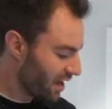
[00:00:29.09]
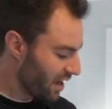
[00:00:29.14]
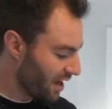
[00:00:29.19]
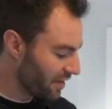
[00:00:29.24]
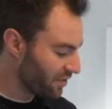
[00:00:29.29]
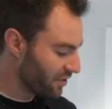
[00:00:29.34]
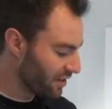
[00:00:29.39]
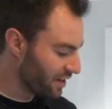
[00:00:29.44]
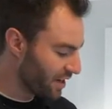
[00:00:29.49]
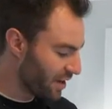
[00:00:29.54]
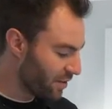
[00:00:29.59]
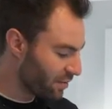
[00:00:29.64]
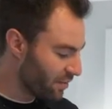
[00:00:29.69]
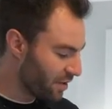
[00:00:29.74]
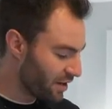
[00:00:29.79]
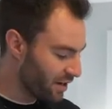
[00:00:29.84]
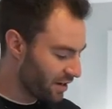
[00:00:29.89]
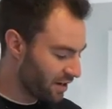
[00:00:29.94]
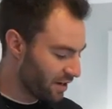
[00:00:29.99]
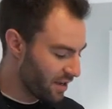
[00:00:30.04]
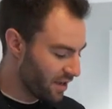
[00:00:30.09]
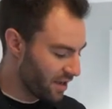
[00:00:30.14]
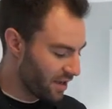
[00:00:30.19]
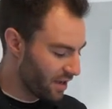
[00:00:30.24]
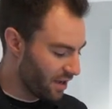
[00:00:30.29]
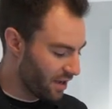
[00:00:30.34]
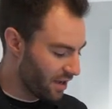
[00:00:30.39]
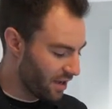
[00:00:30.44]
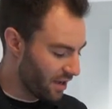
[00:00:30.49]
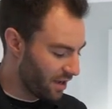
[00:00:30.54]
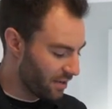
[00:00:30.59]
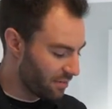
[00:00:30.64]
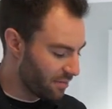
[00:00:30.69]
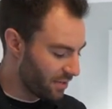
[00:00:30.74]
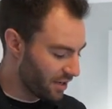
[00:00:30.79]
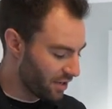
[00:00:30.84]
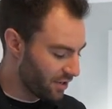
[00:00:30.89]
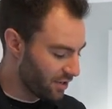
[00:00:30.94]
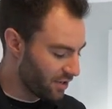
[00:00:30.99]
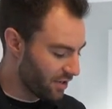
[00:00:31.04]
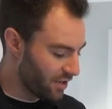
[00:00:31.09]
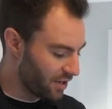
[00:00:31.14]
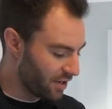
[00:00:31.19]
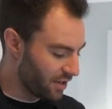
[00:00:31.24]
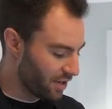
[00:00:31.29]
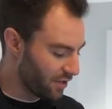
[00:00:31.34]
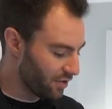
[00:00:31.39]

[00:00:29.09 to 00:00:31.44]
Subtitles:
I've only got one, but you can